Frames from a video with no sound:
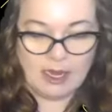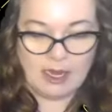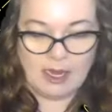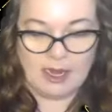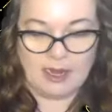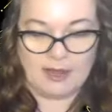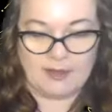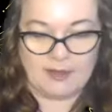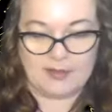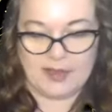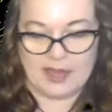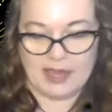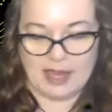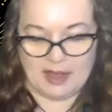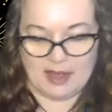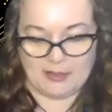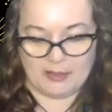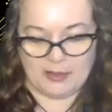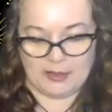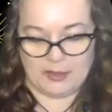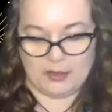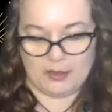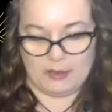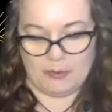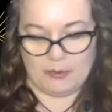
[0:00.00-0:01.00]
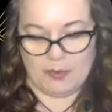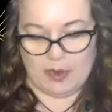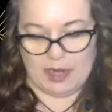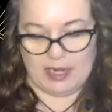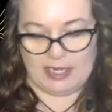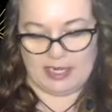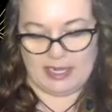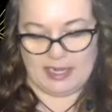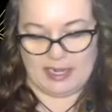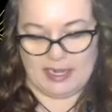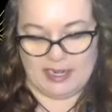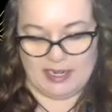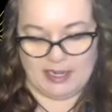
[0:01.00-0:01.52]
The other
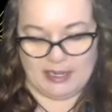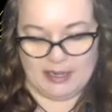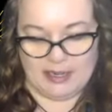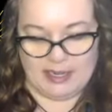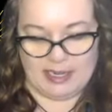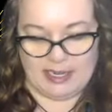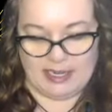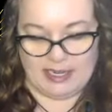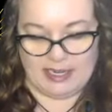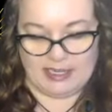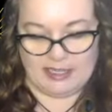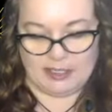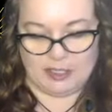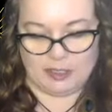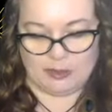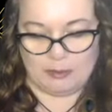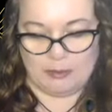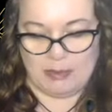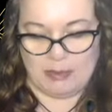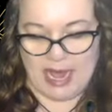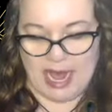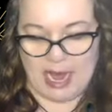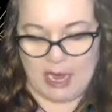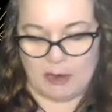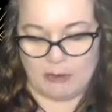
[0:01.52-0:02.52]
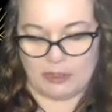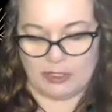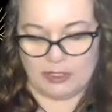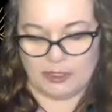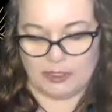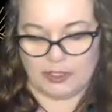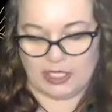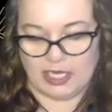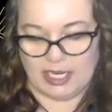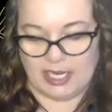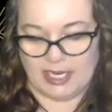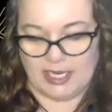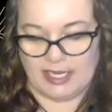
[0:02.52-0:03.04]
one here is
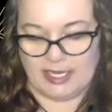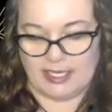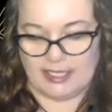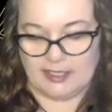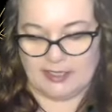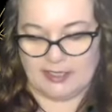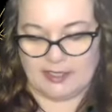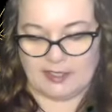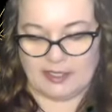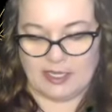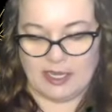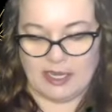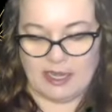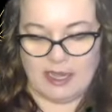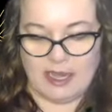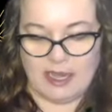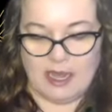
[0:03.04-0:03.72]
Powergize.